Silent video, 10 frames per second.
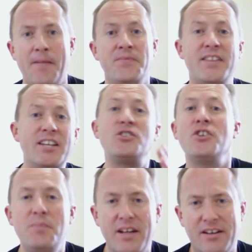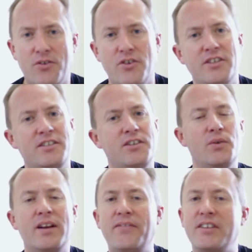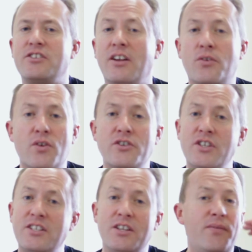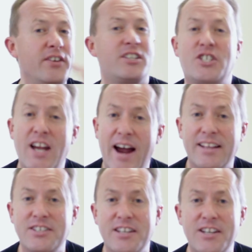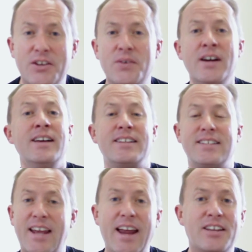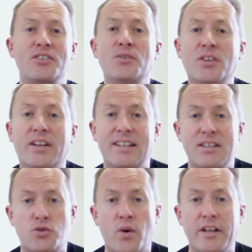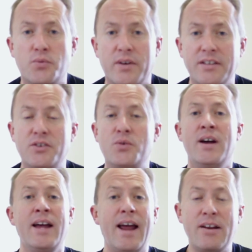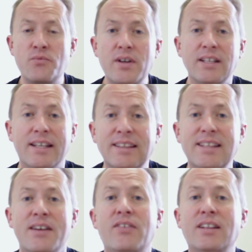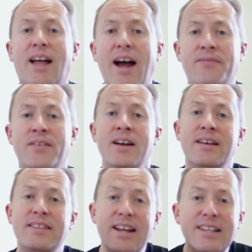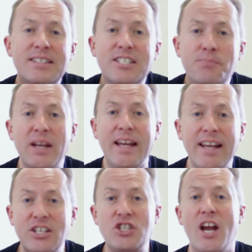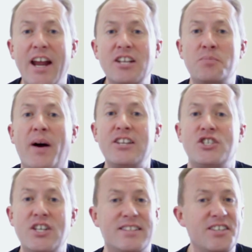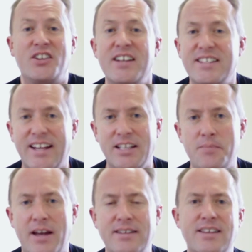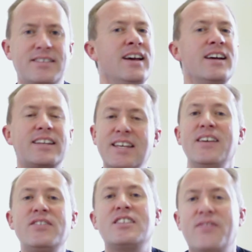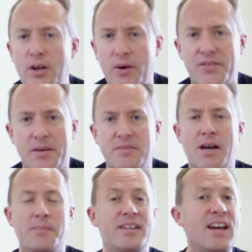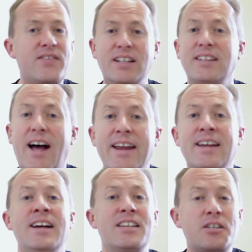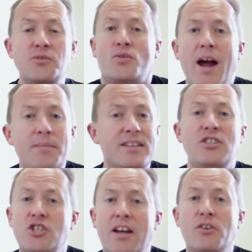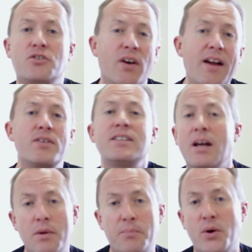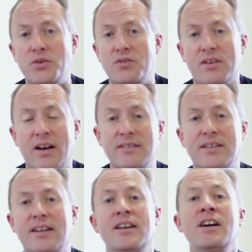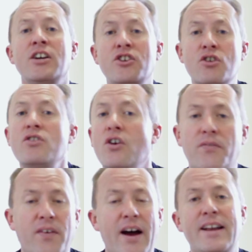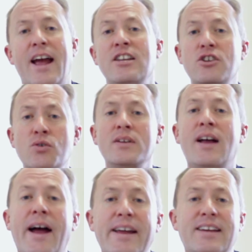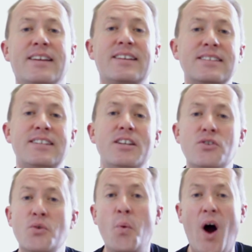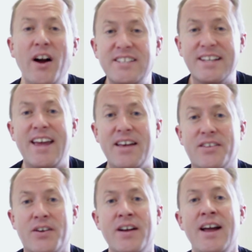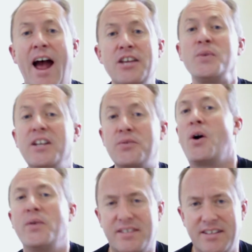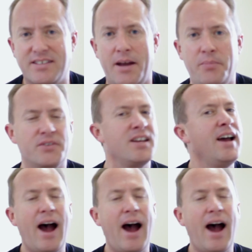This should be encouraging to you. And if it's encouraging to you, if it's challenging to you to take a new look at 2022 and really live a life that is being changed by Jesus on a daily basis, give this video a thumbs up. Give it a like. Subscribe to the channel so every time we post new content, you're notified and you and I can continue to walk together as we grow as disciples.